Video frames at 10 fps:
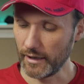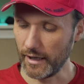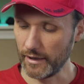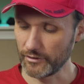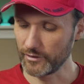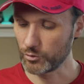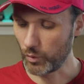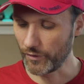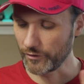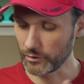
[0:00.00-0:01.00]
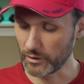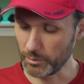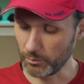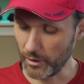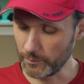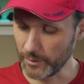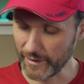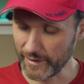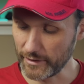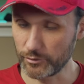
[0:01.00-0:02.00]
Uh, so that's one thing to keep in mind. But
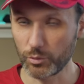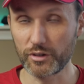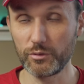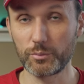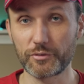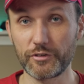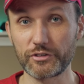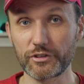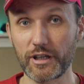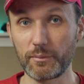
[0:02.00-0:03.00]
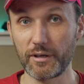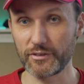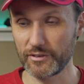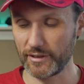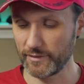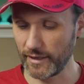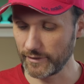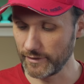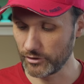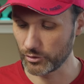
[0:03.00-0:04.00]
again, if you're working with professional cameras, that's not
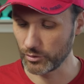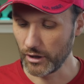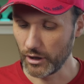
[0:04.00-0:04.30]
an issue.